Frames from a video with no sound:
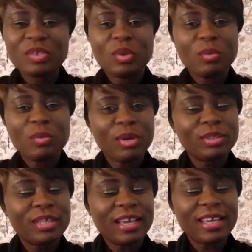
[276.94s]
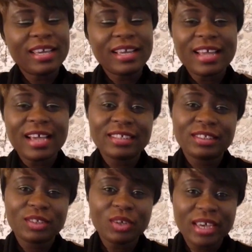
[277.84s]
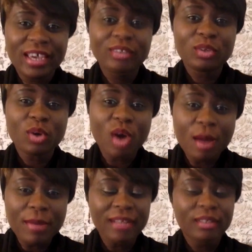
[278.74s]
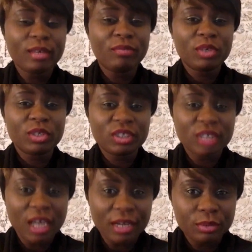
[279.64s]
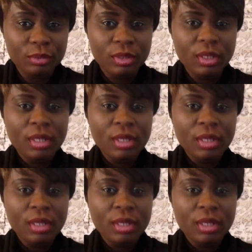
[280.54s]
so much. You can hear that. It's okay to come out of your shadow.